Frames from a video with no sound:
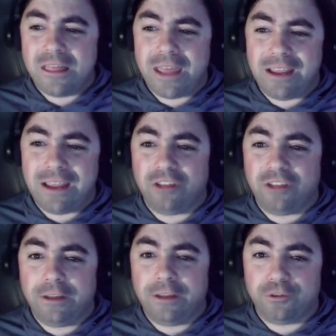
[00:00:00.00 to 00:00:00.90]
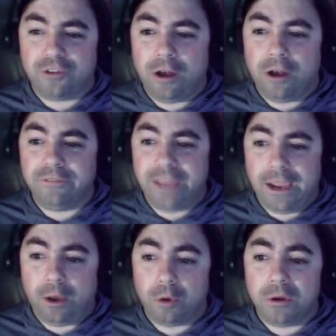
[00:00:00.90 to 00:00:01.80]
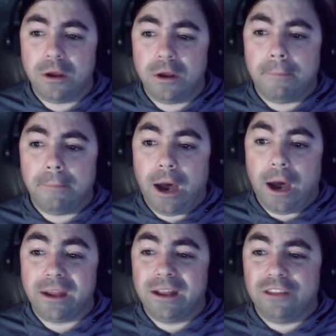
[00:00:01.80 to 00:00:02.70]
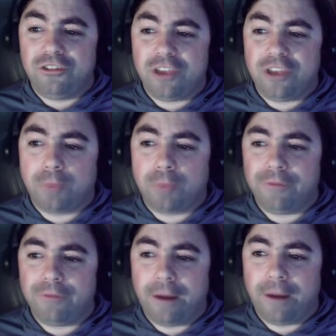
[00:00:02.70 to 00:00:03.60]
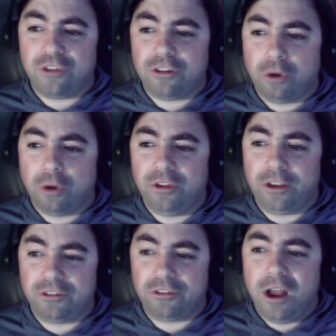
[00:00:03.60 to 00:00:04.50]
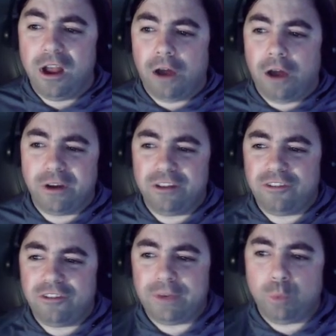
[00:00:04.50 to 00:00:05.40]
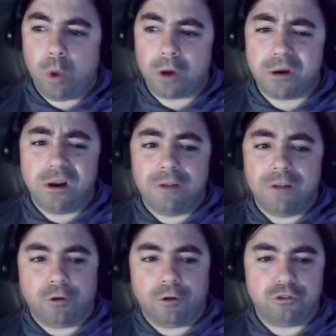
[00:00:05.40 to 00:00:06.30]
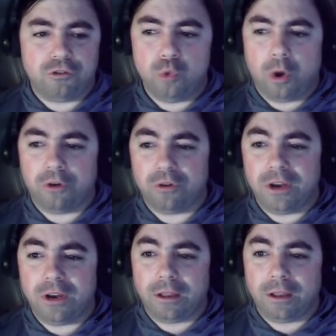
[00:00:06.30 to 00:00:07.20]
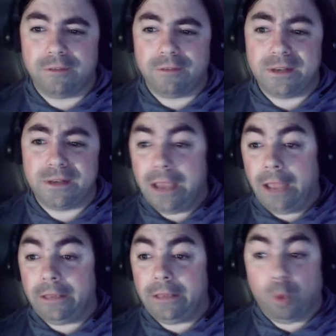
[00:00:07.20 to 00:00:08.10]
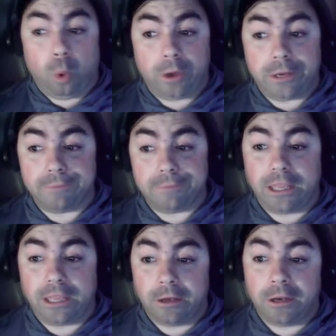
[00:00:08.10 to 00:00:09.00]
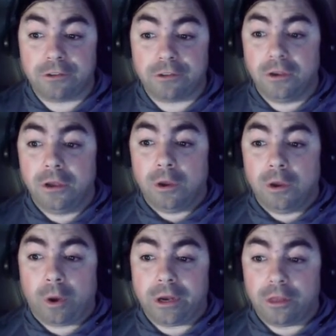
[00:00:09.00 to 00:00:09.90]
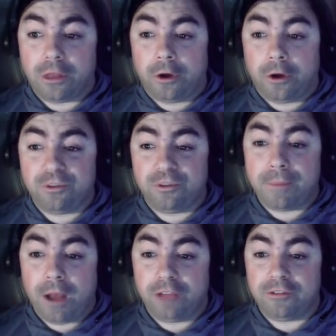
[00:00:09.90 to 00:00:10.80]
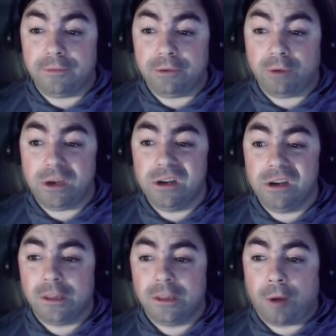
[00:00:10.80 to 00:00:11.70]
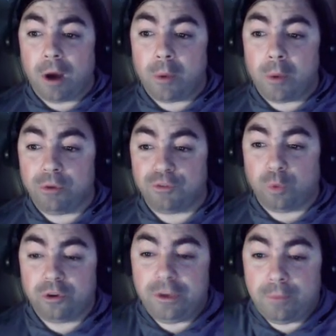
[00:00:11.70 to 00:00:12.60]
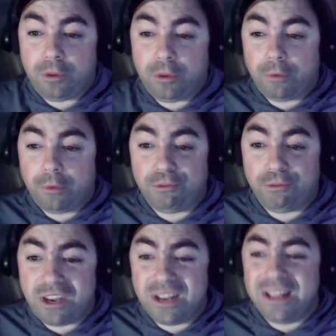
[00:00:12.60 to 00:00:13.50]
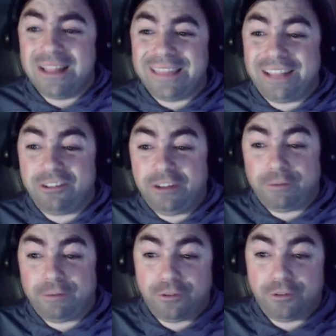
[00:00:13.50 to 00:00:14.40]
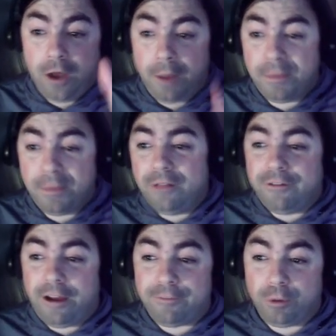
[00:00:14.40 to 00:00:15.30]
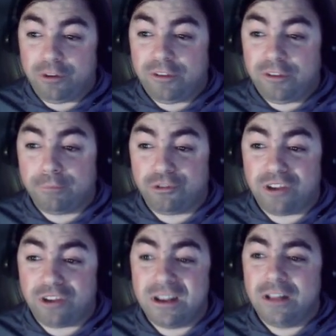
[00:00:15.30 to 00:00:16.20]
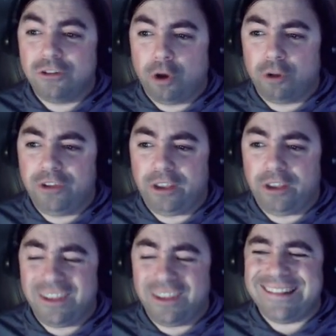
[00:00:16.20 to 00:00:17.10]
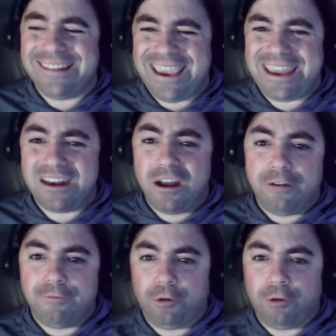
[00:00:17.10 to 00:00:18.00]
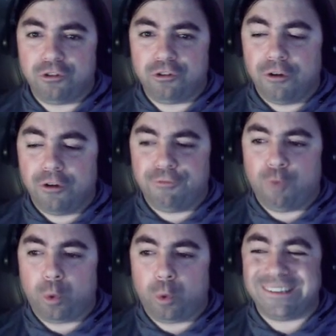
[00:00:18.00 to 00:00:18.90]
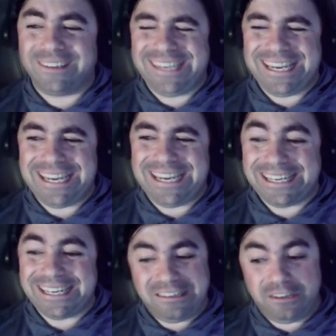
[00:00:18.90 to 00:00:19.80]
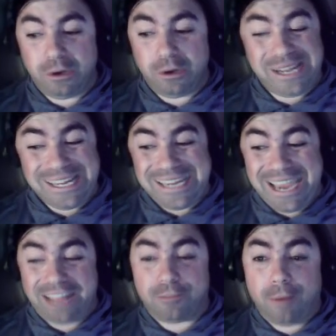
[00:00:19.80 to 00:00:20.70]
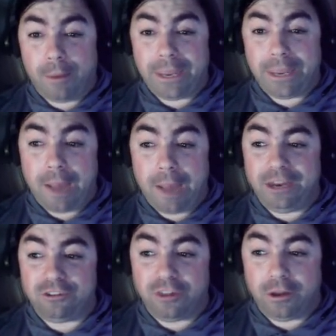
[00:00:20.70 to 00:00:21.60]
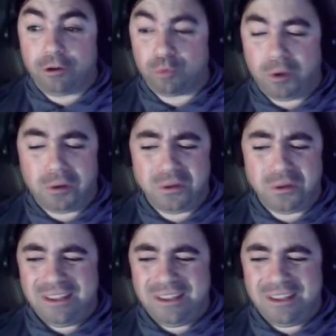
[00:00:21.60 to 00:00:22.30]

That is a difference of down by 6.5% total test, 171 versus 211. And then Oregon, take a look at this. Oregon, 30% positivity rate. The prior week was 14.3%. That's a difference of up 5.7%. Total test, 10 versus 14. So, yeah, it's probably a combination there as well.